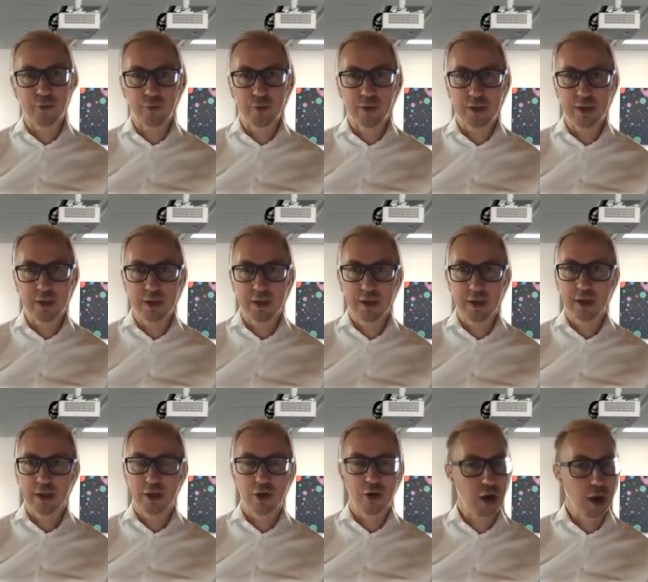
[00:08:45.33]
We,
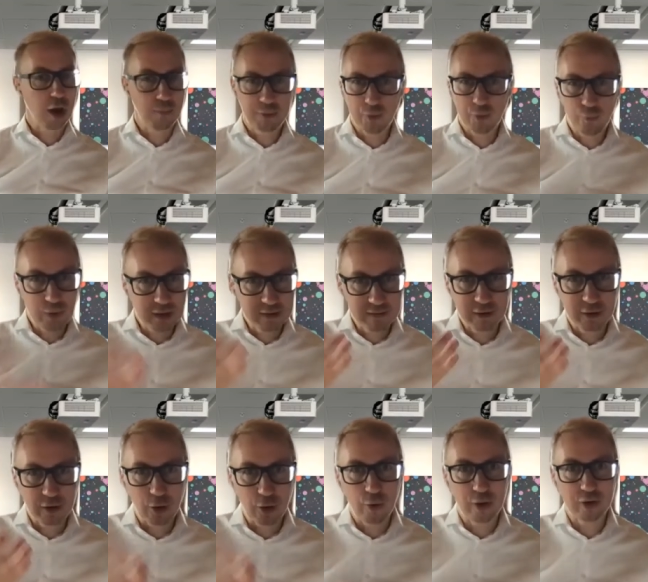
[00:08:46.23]
a couple of weeks
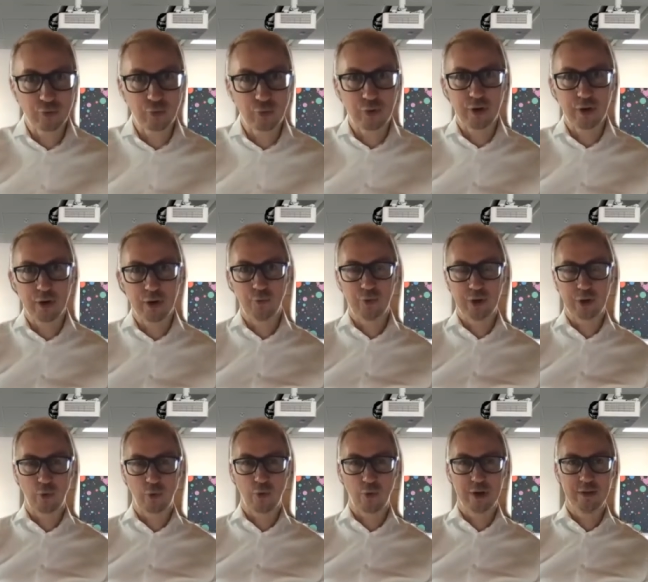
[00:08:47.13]
ago, as we're
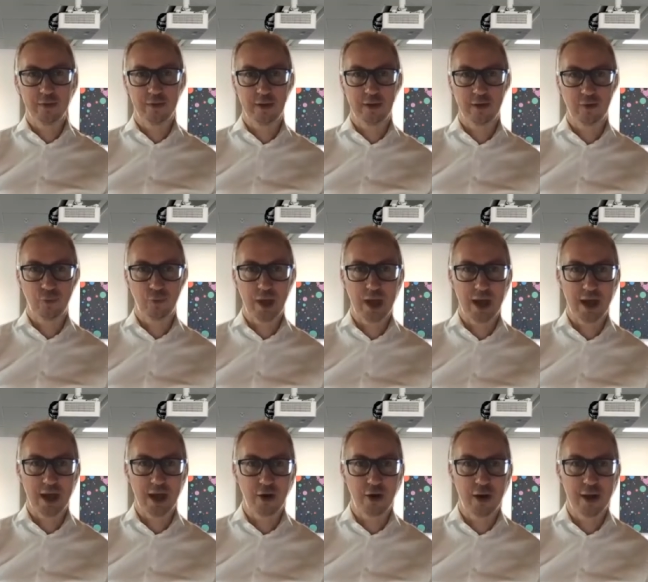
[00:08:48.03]
recording this, we
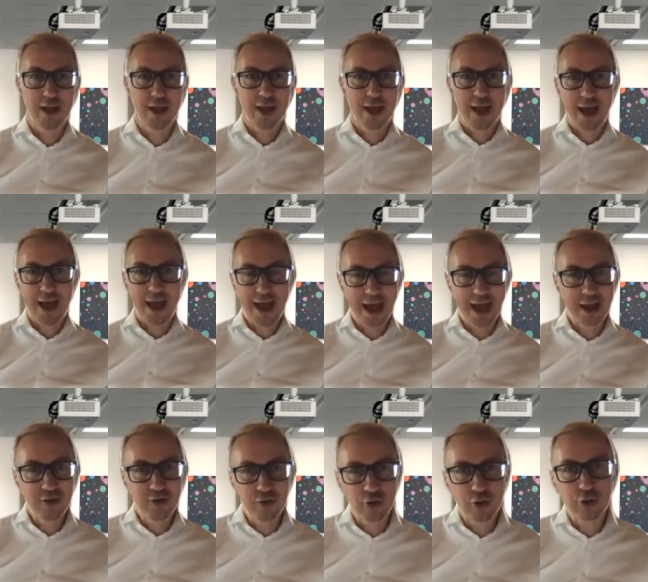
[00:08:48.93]
had our
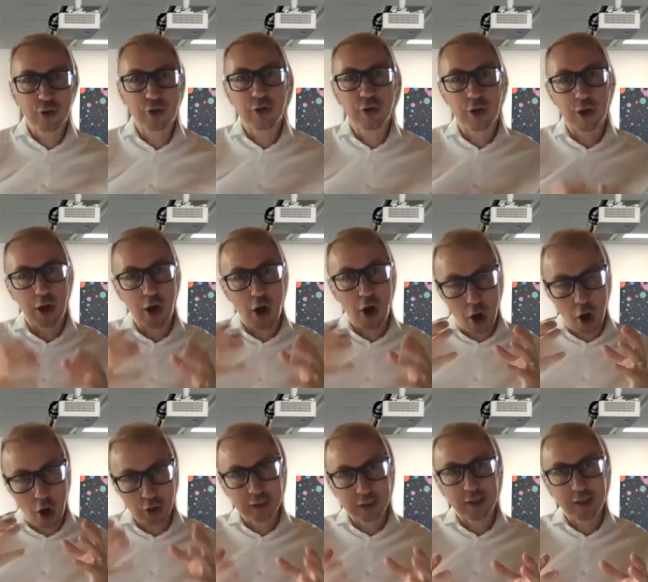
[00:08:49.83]
annual
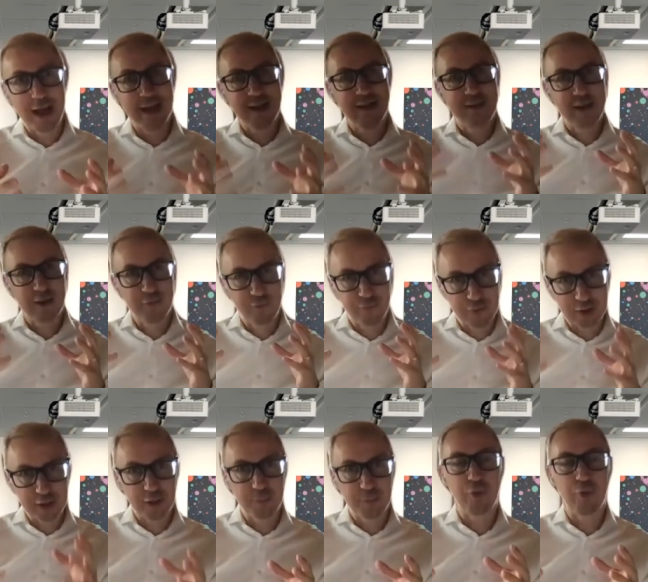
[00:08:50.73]
online
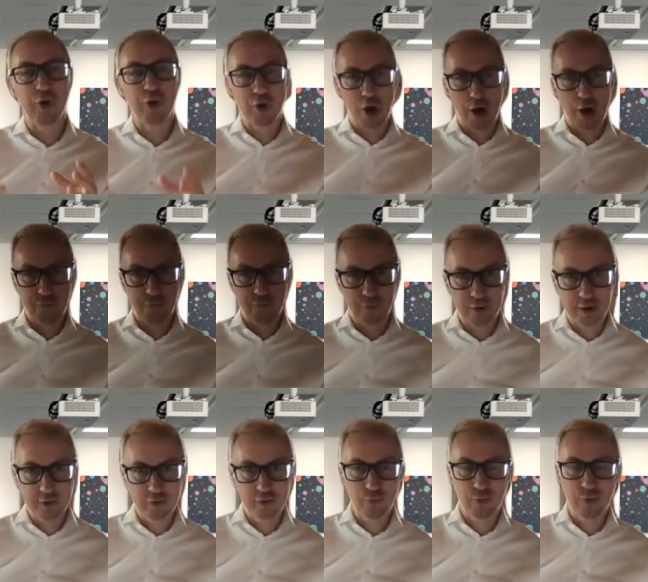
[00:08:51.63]
developer
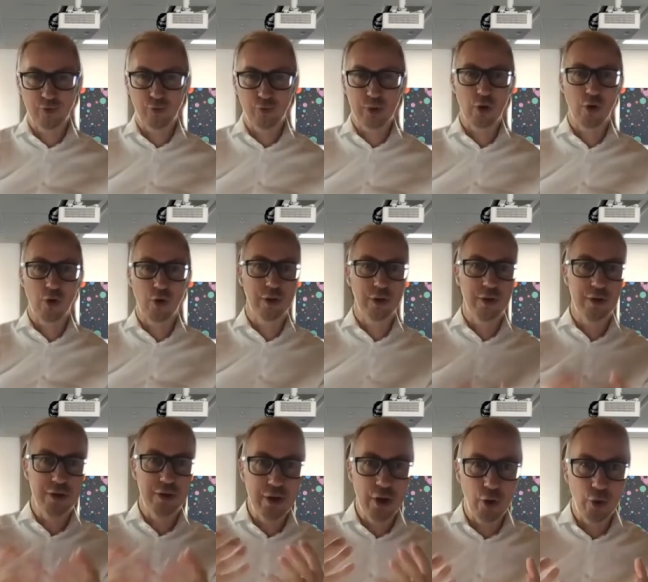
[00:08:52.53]
conference, which we called
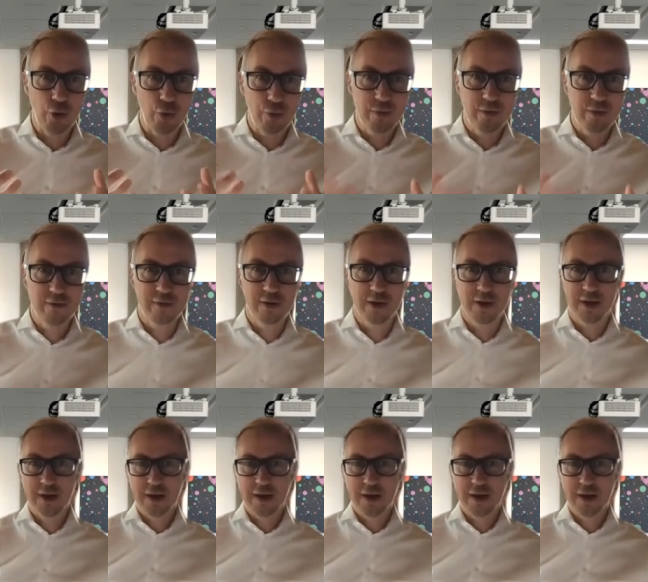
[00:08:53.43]
Nodes.